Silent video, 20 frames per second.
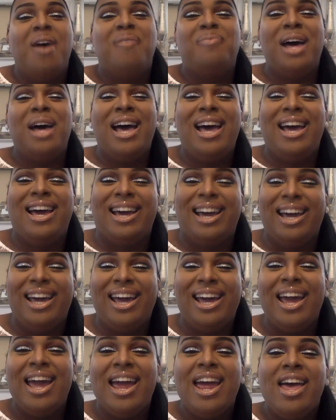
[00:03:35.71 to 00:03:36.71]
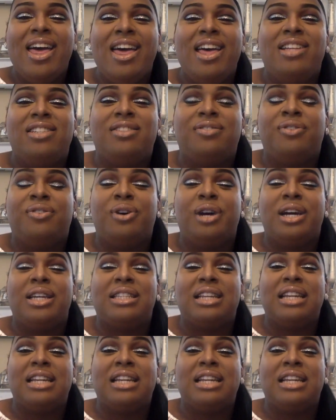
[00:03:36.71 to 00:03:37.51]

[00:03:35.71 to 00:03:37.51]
but his voice